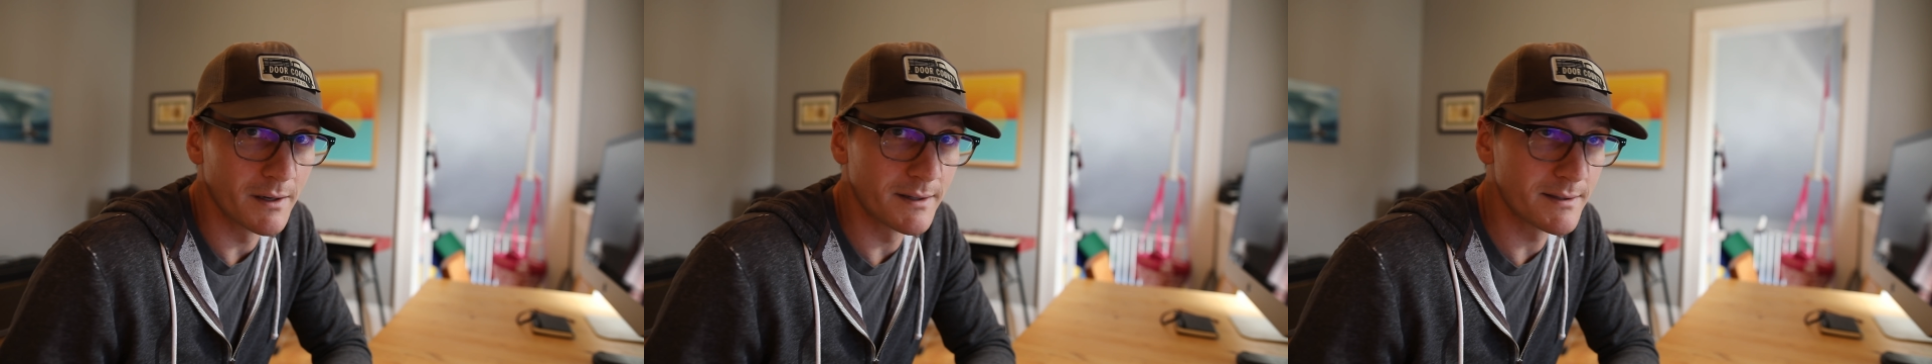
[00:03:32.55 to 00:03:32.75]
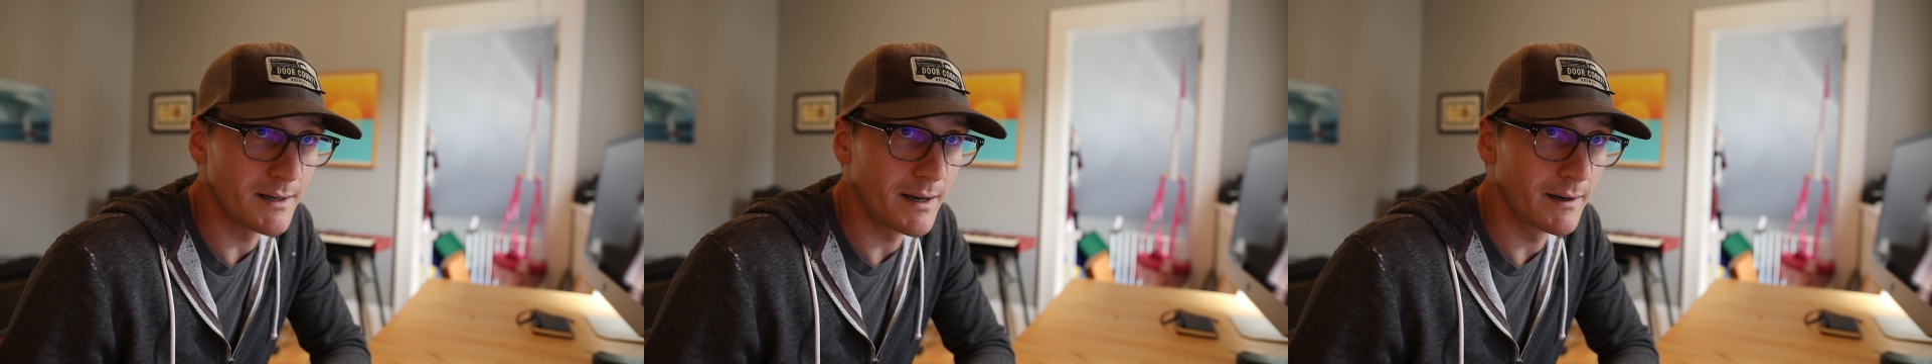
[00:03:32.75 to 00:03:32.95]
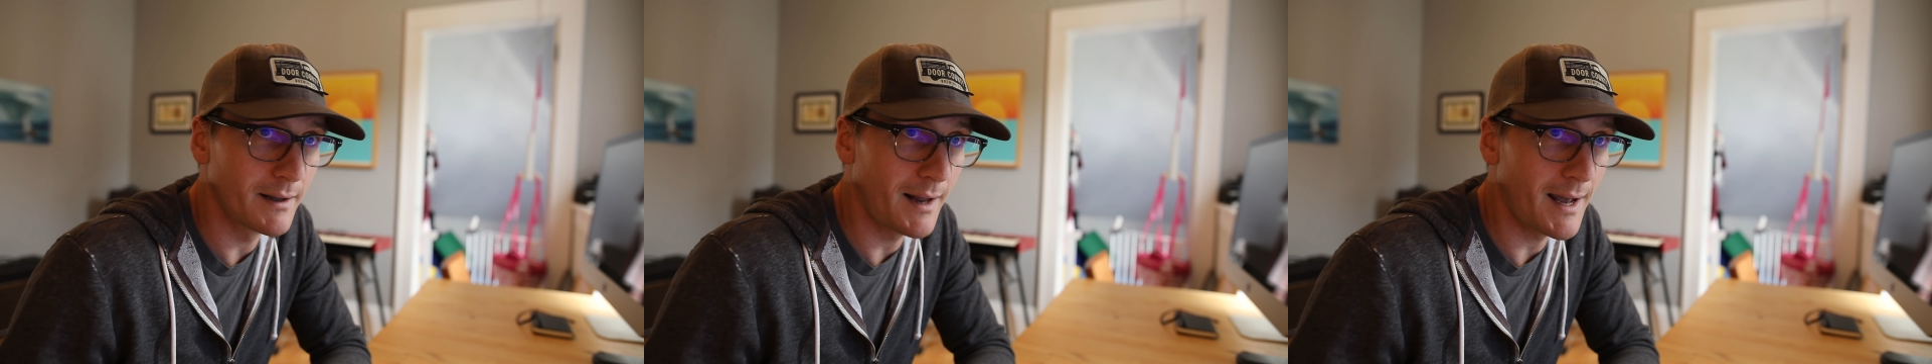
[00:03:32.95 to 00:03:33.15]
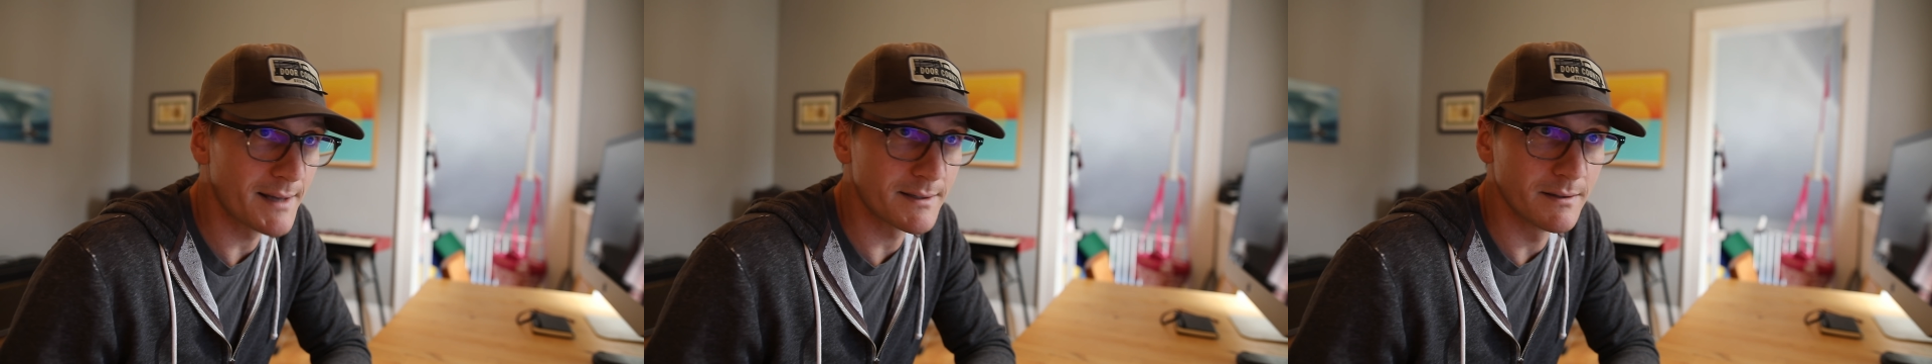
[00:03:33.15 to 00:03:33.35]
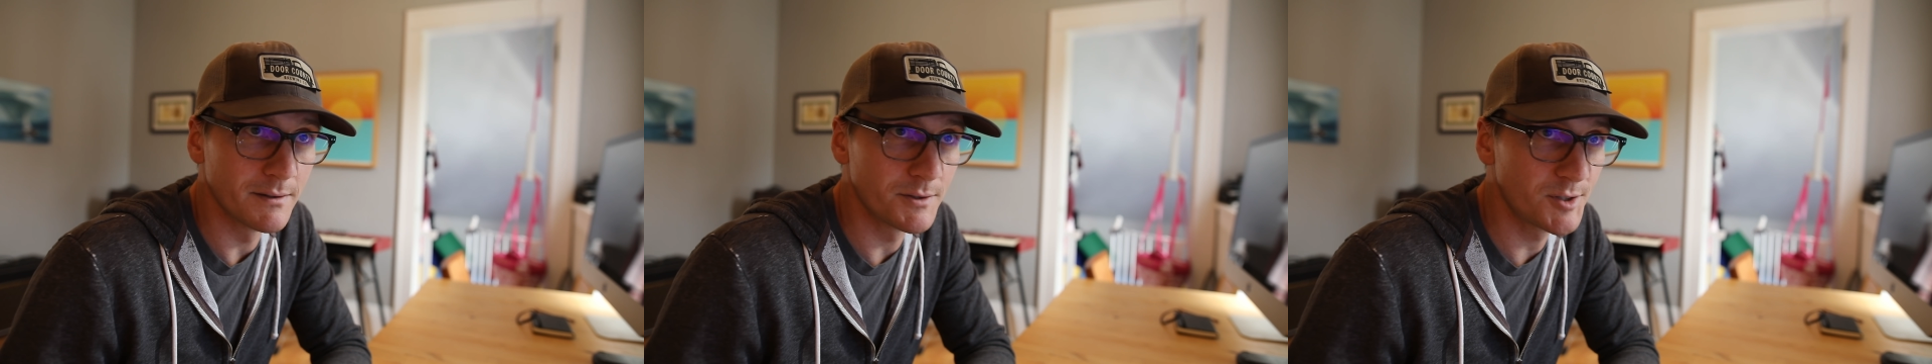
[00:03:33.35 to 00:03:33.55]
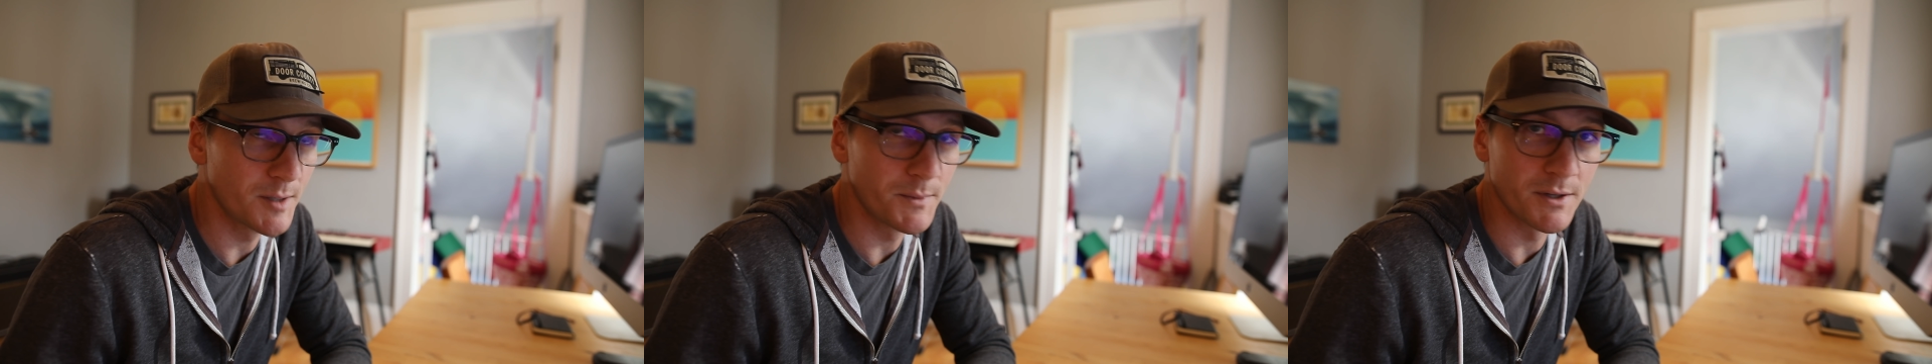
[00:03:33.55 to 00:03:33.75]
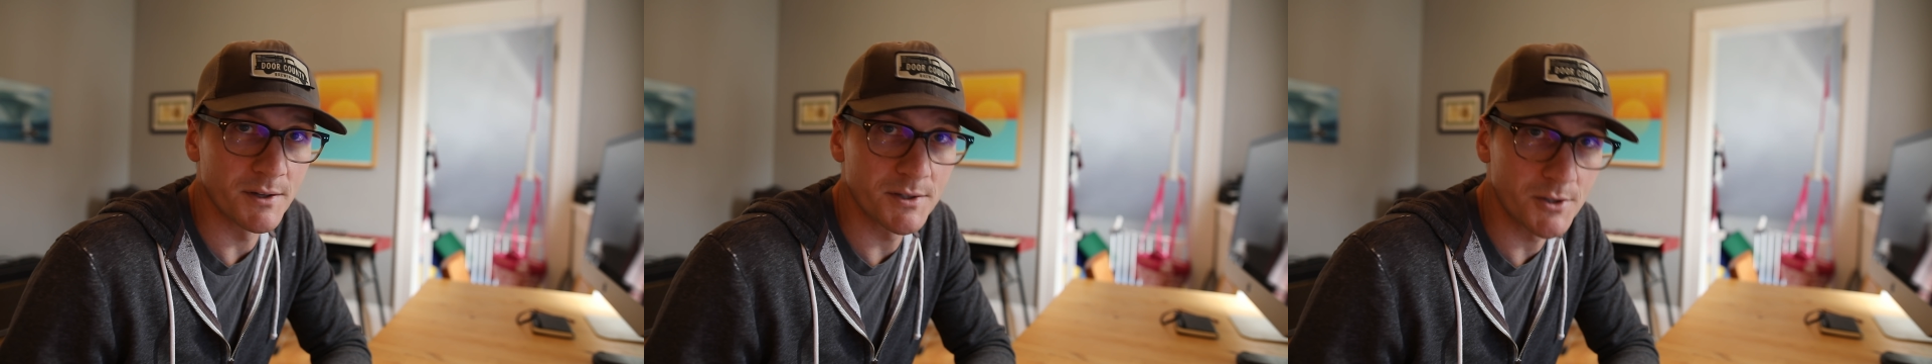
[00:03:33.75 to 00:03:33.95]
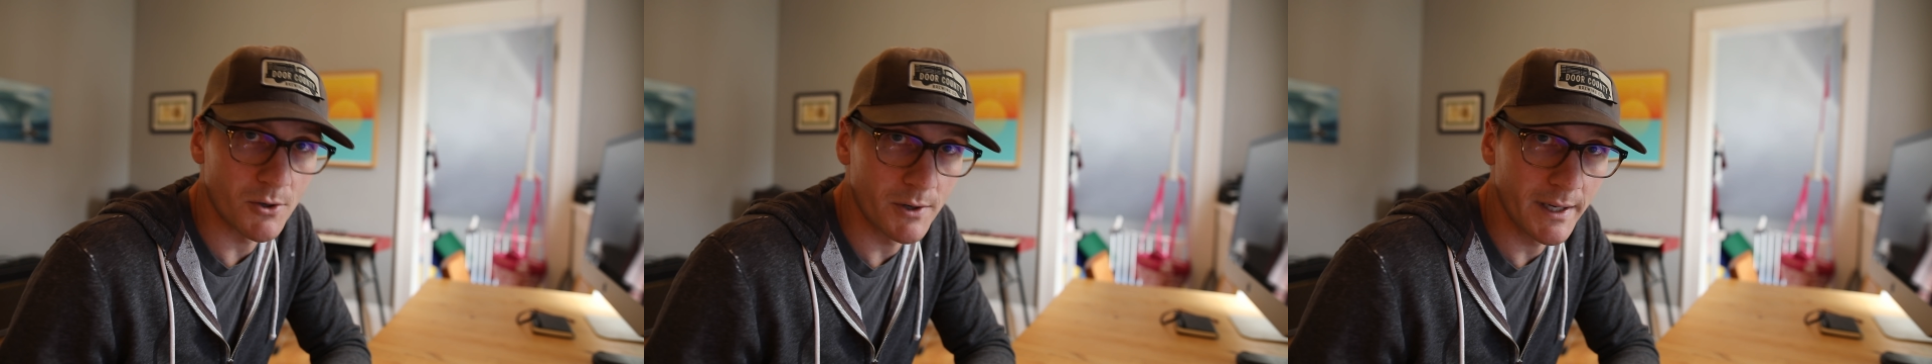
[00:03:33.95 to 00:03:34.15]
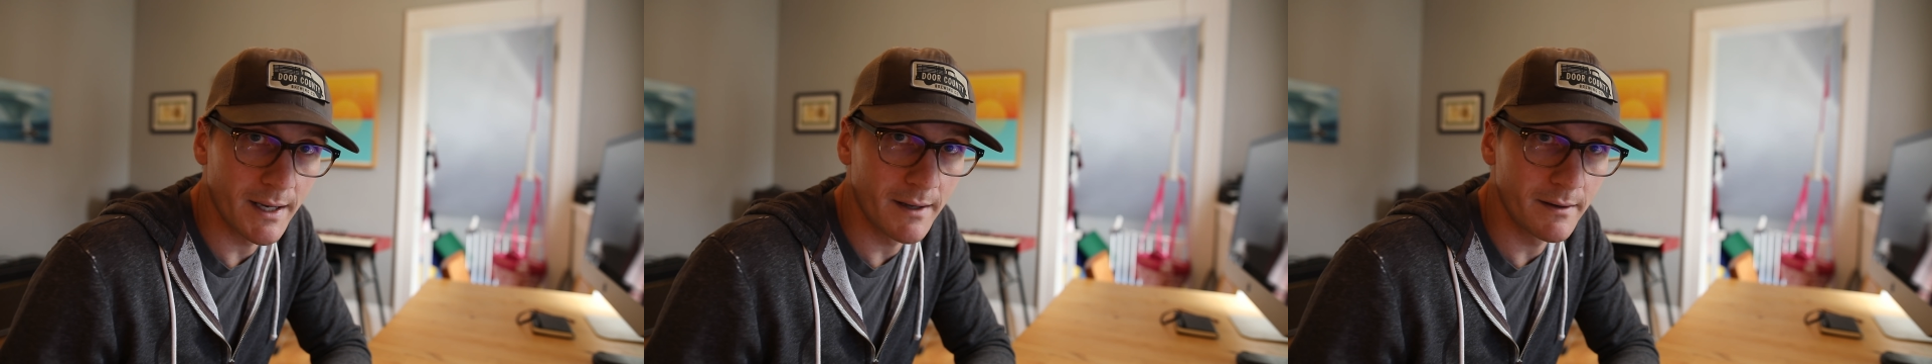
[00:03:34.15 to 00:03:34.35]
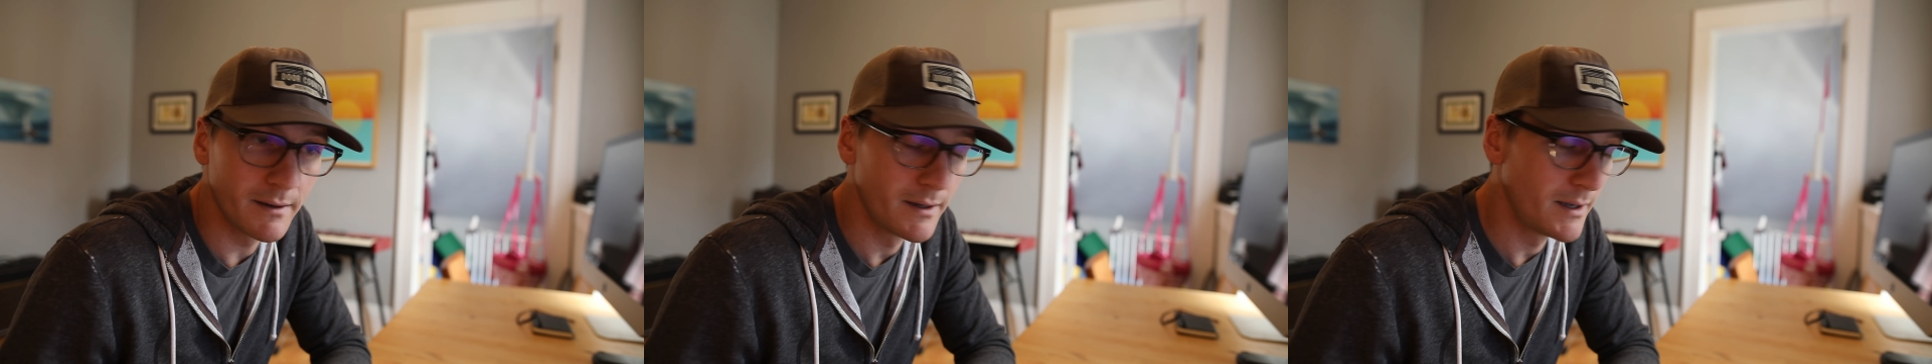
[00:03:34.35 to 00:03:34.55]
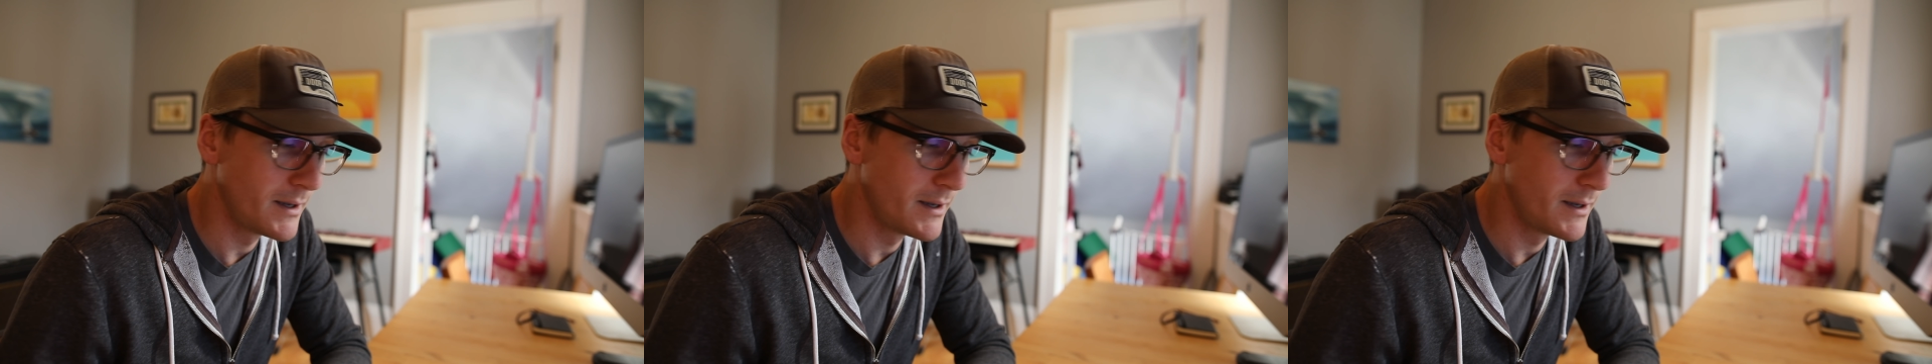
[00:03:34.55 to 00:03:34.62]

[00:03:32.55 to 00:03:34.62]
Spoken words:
It hasn't shipped to the store yet.